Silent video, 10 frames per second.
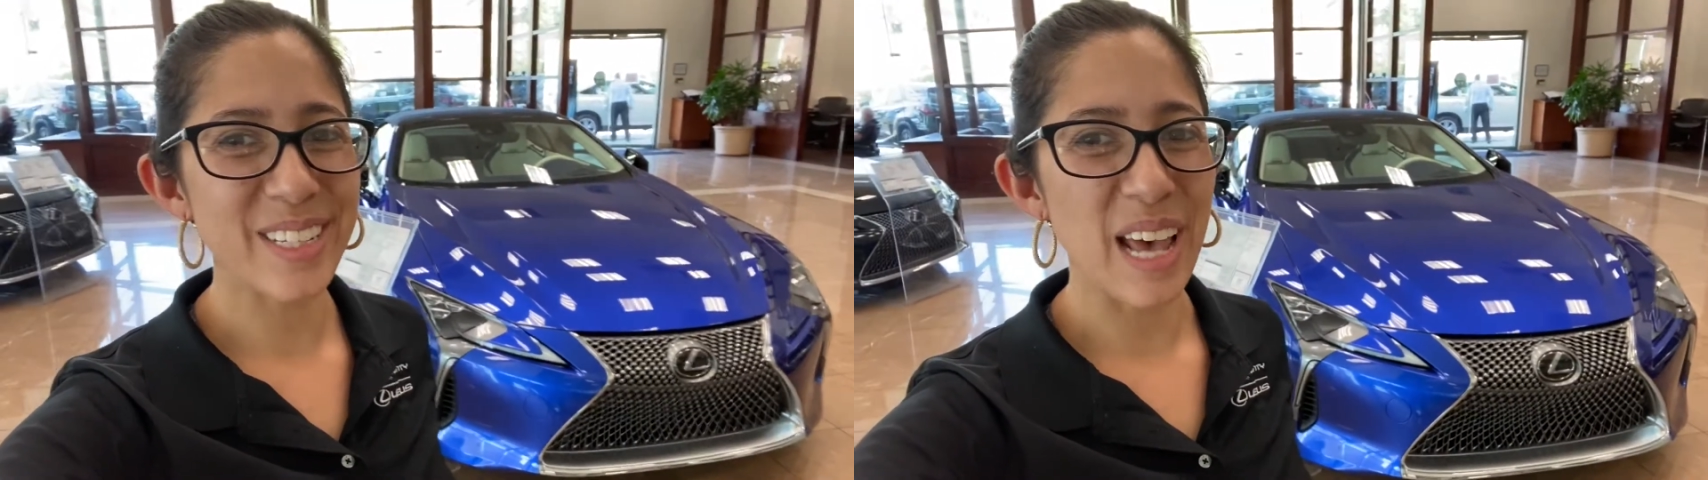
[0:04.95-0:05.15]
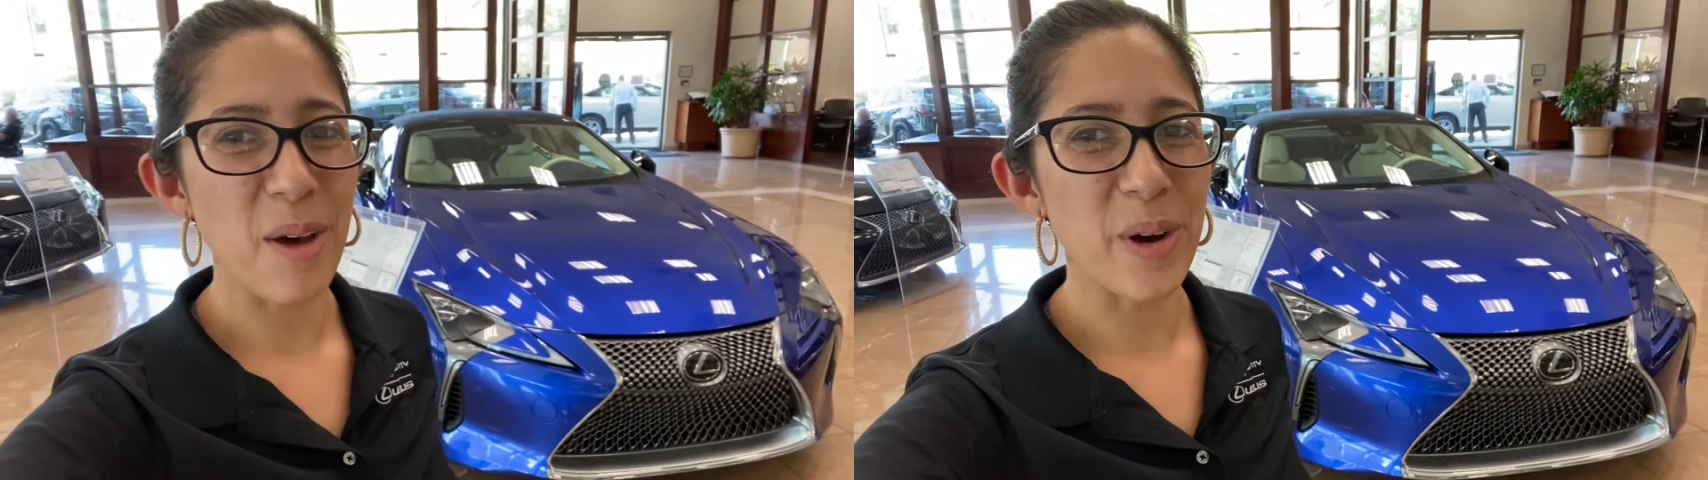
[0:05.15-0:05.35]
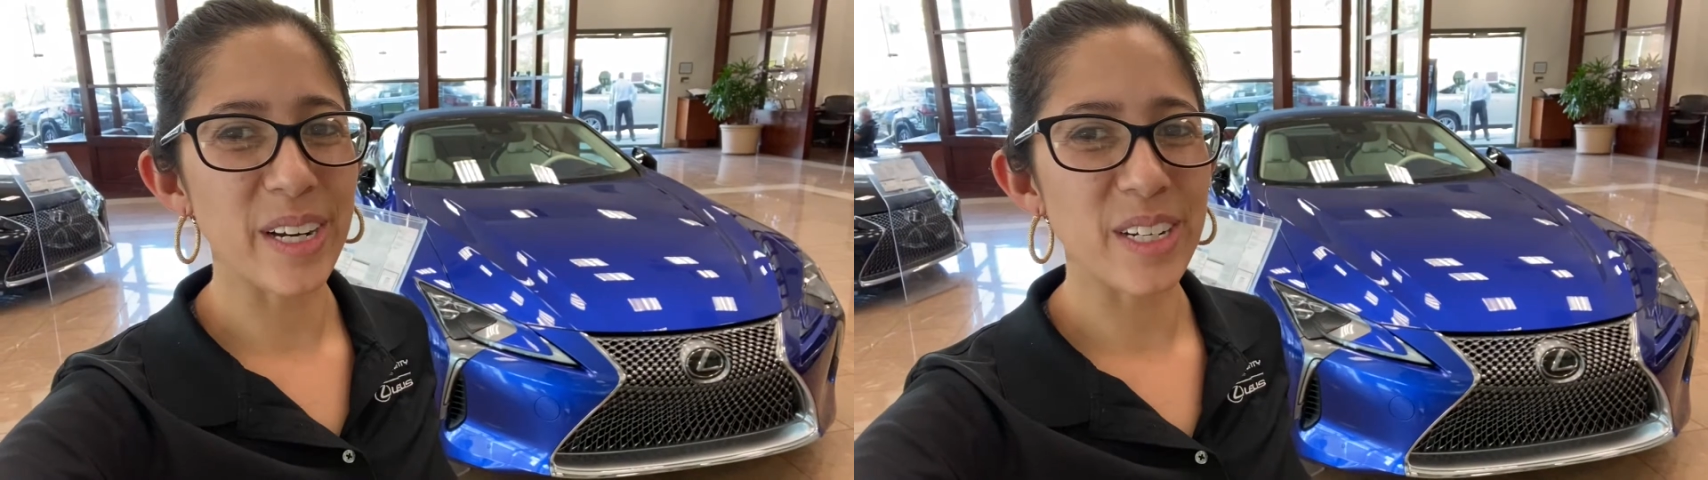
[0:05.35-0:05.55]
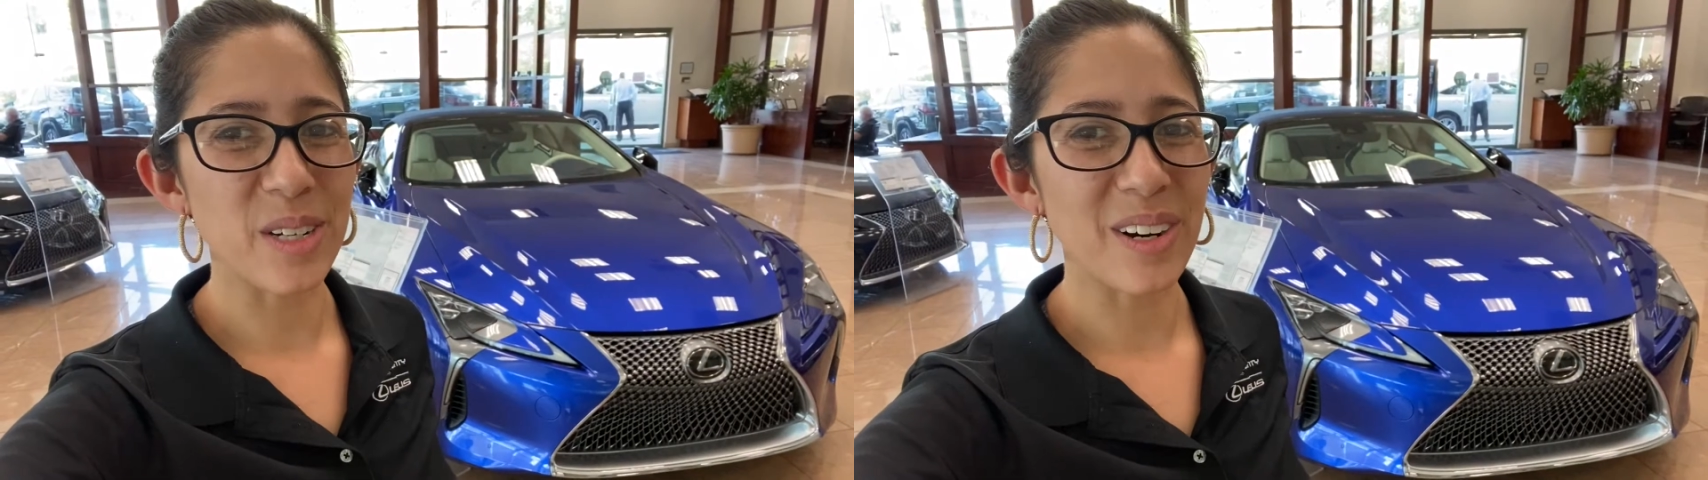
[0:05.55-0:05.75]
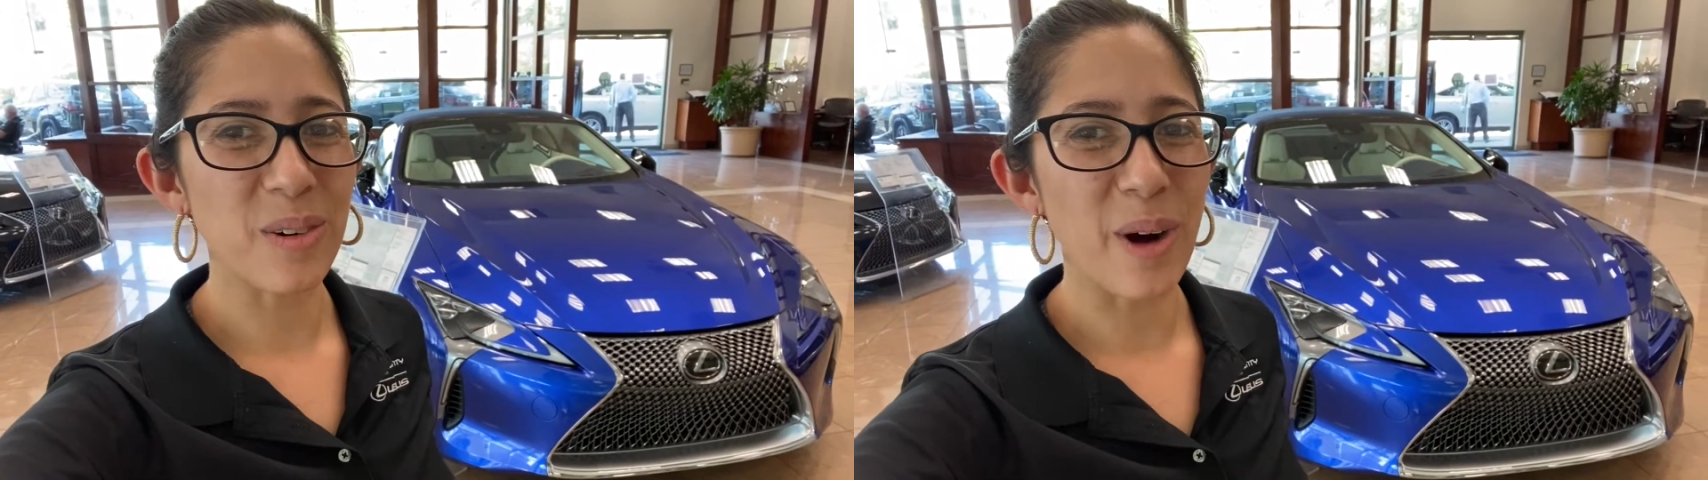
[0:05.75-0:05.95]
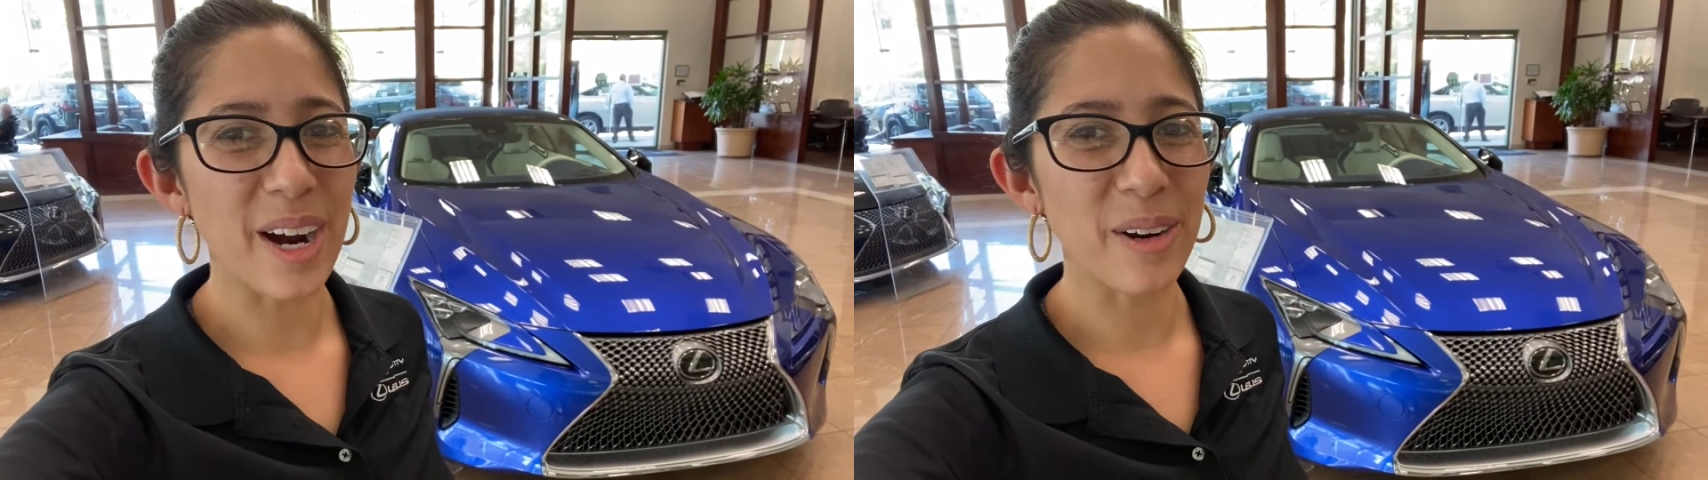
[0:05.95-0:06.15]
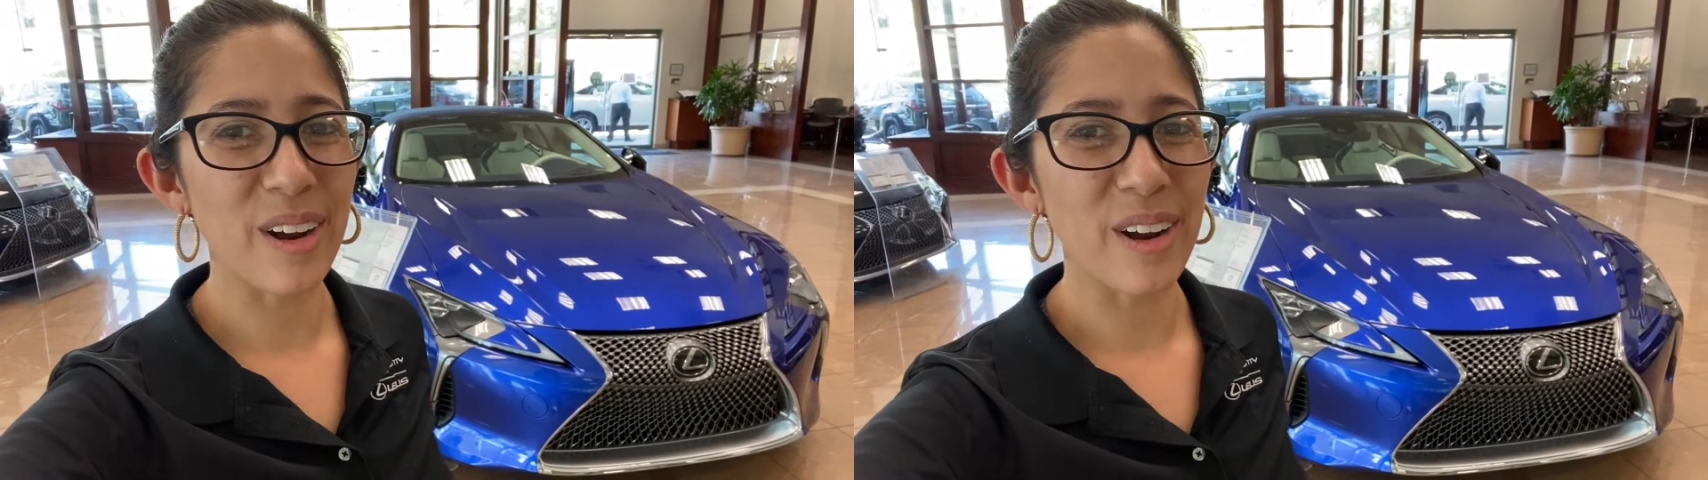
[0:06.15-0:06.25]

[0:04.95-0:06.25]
so I want to do a walk